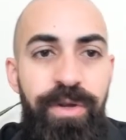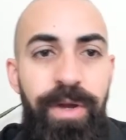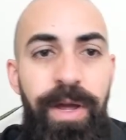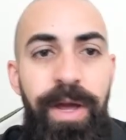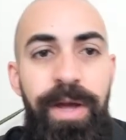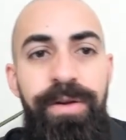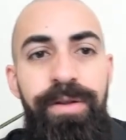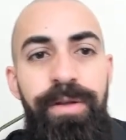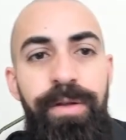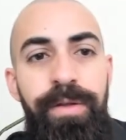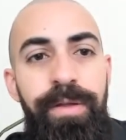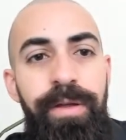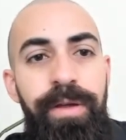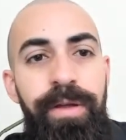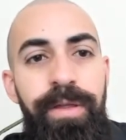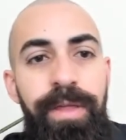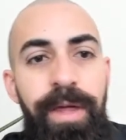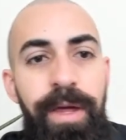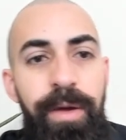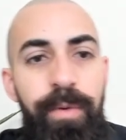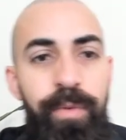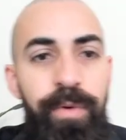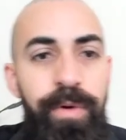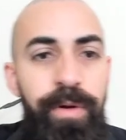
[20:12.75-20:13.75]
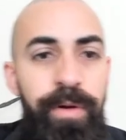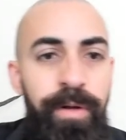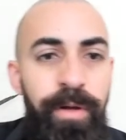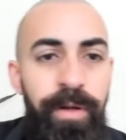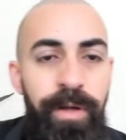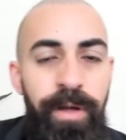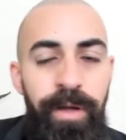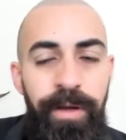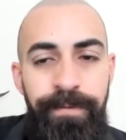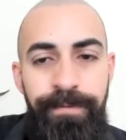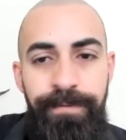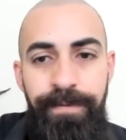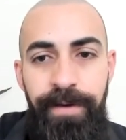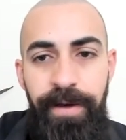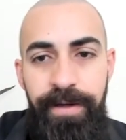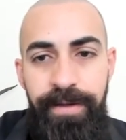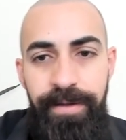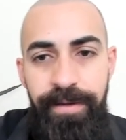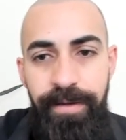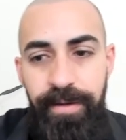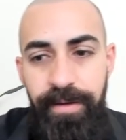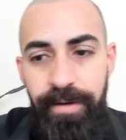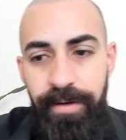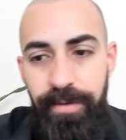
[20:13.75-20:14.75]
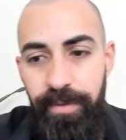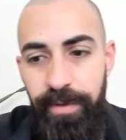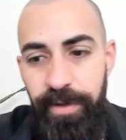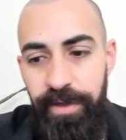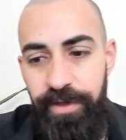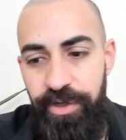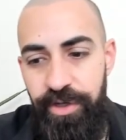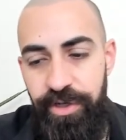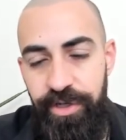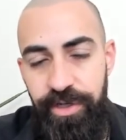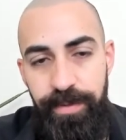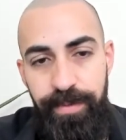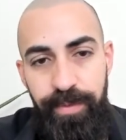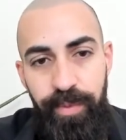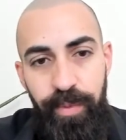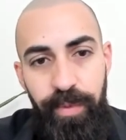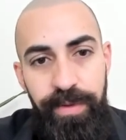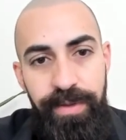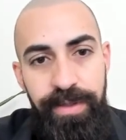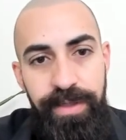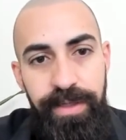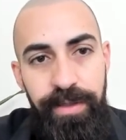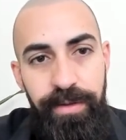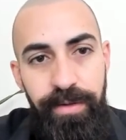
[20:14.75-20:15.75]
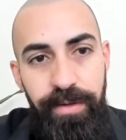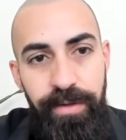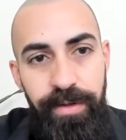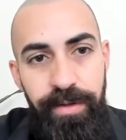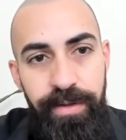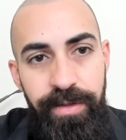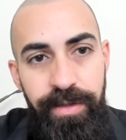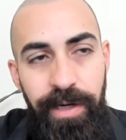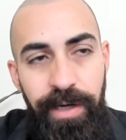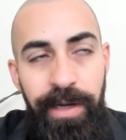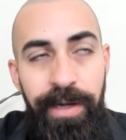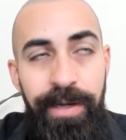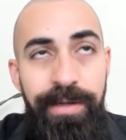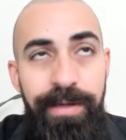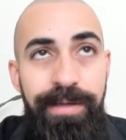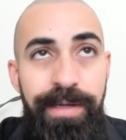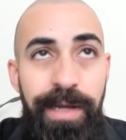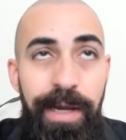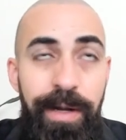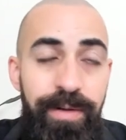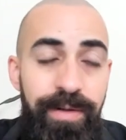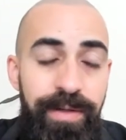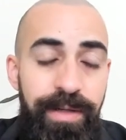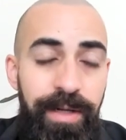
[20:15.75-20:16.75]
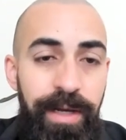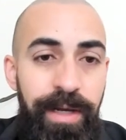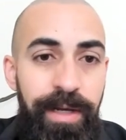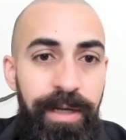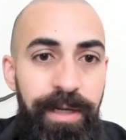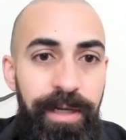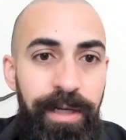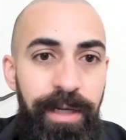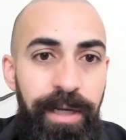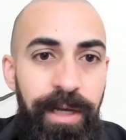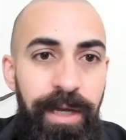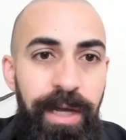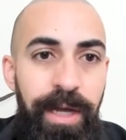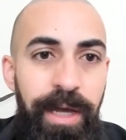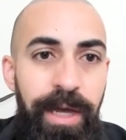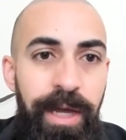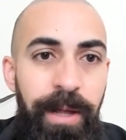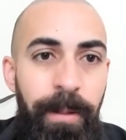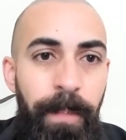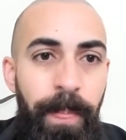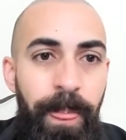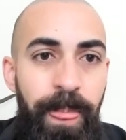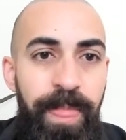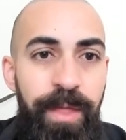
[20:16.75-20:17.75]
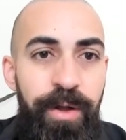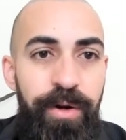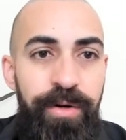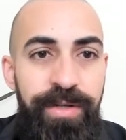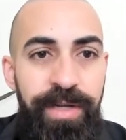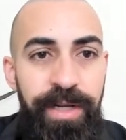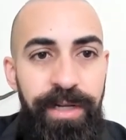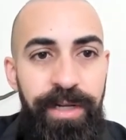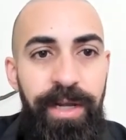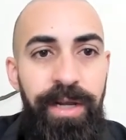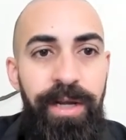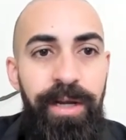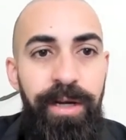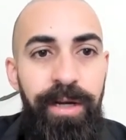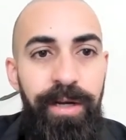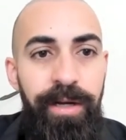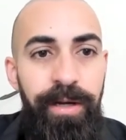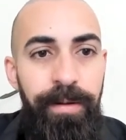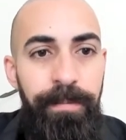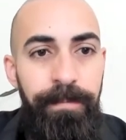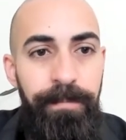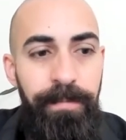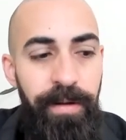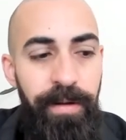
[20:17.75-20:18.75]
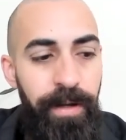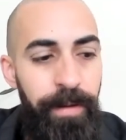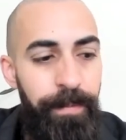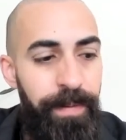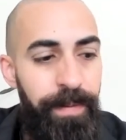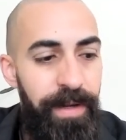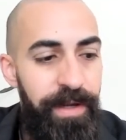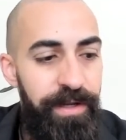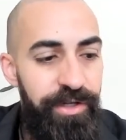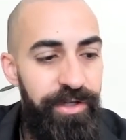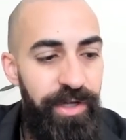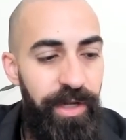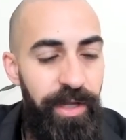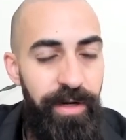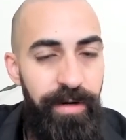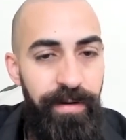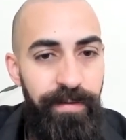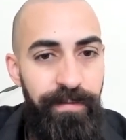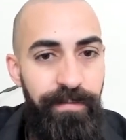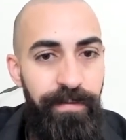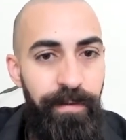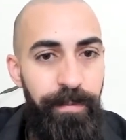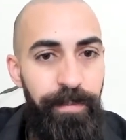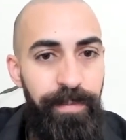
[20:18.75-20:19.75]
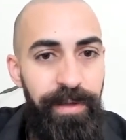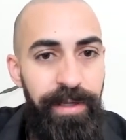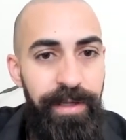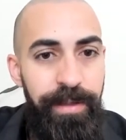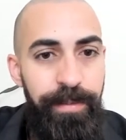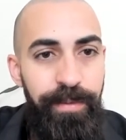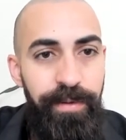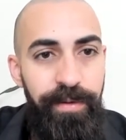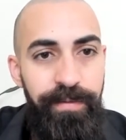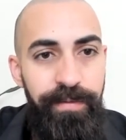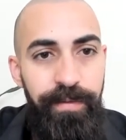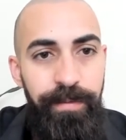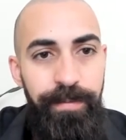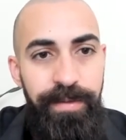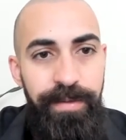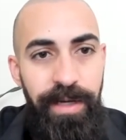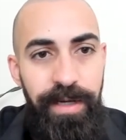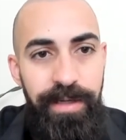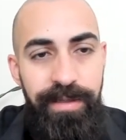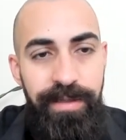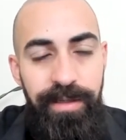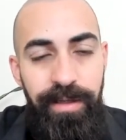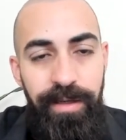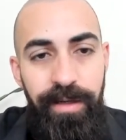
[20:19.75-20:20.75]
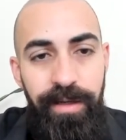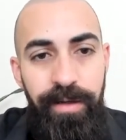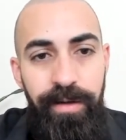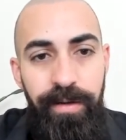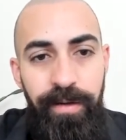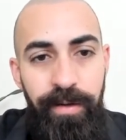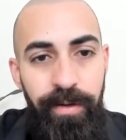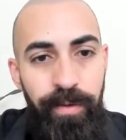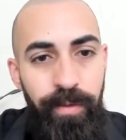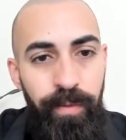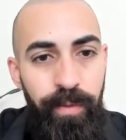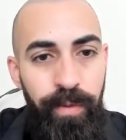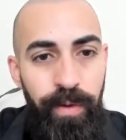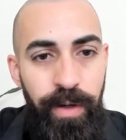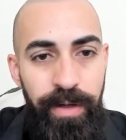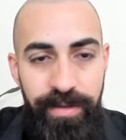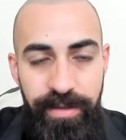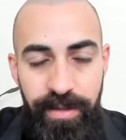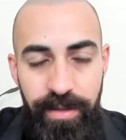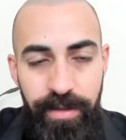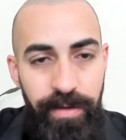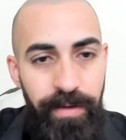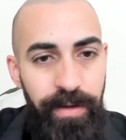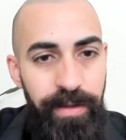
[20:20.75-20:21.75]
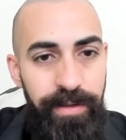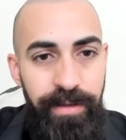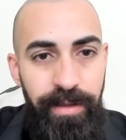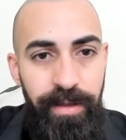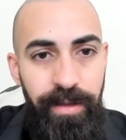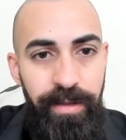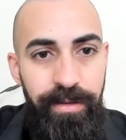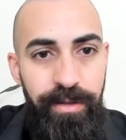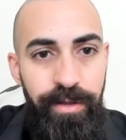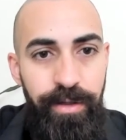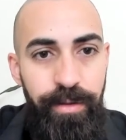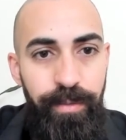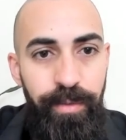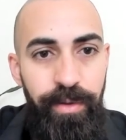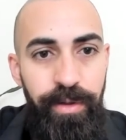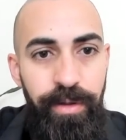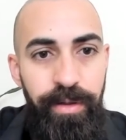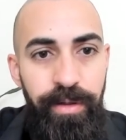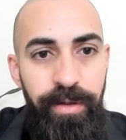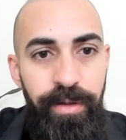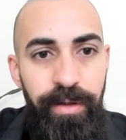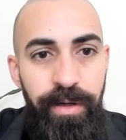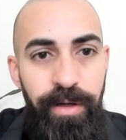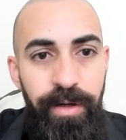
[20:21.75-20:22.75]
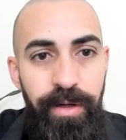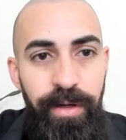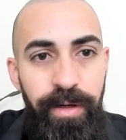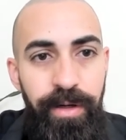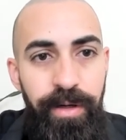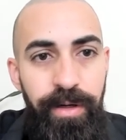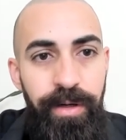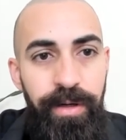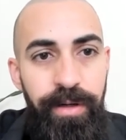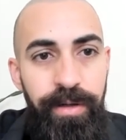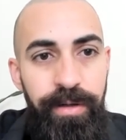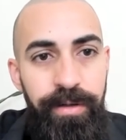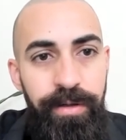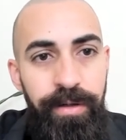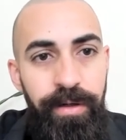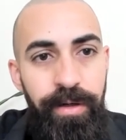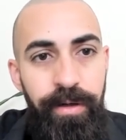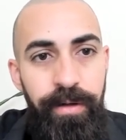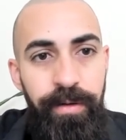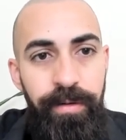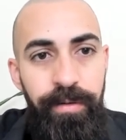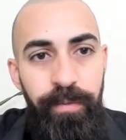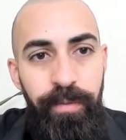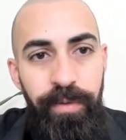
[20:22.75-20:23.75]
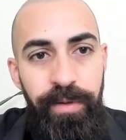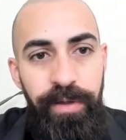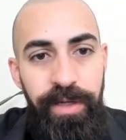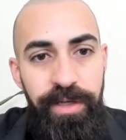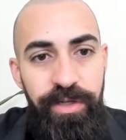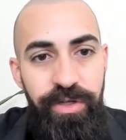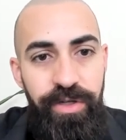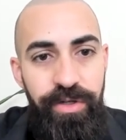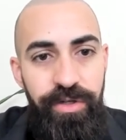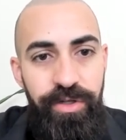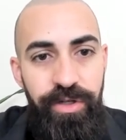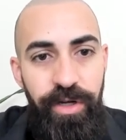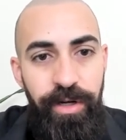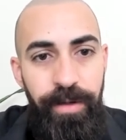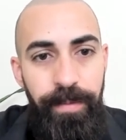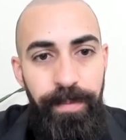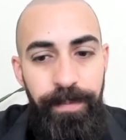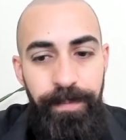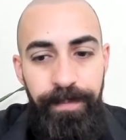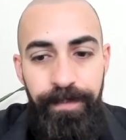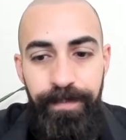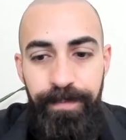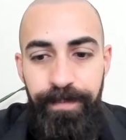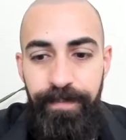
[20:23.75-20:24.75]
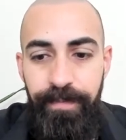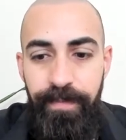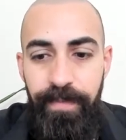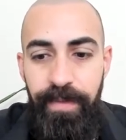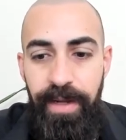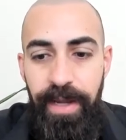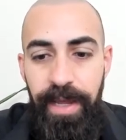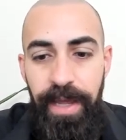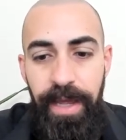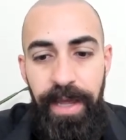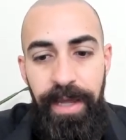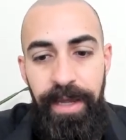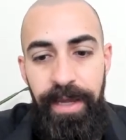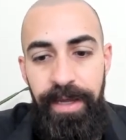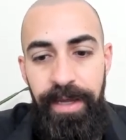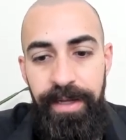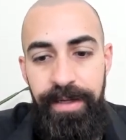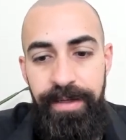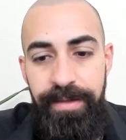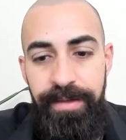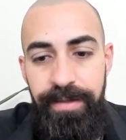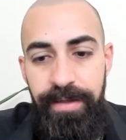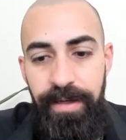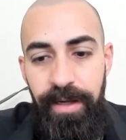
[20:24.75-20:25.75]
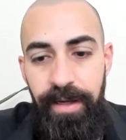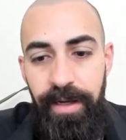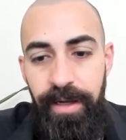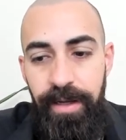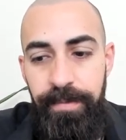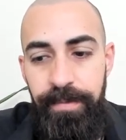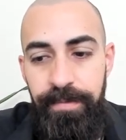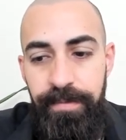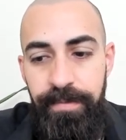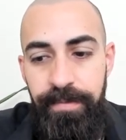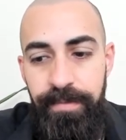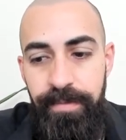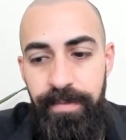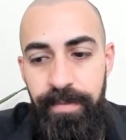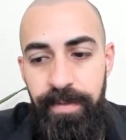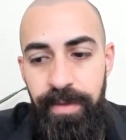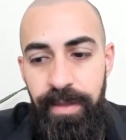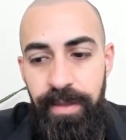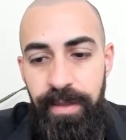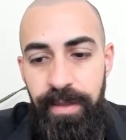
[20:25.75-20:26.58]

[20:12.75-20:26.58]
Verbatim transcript: So, how do you think that will affect the relationships with dealers? It sounds like they're taking a, a page out of the playbook from Tesla who has a direct consumer, you know, relationship. And um,